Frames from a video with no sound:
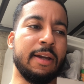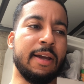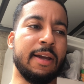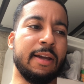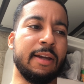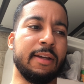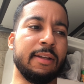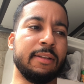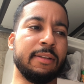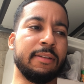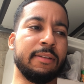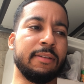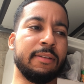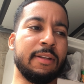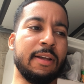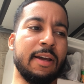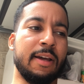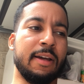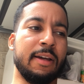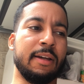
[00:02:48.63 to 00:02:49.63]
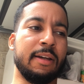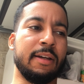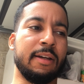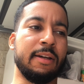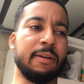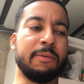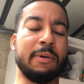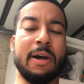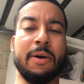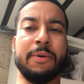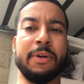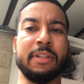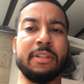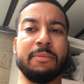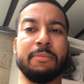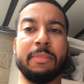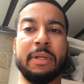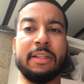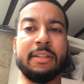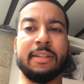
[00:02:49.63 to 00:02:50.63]
and well, I wanted
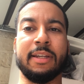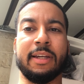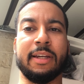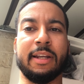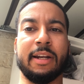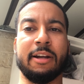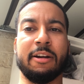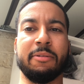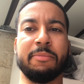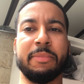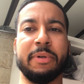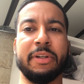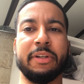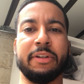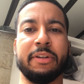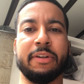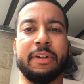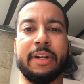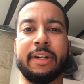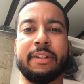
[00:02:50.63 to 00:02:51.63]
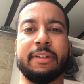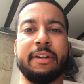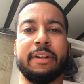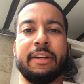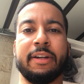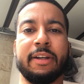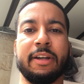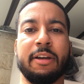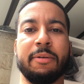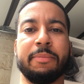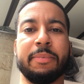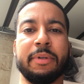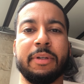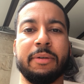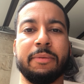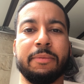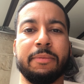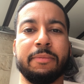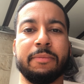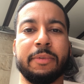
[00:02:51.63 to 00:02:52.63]
to take it out, but I couldn't help
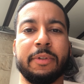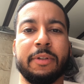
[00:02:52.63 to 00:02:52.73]
it.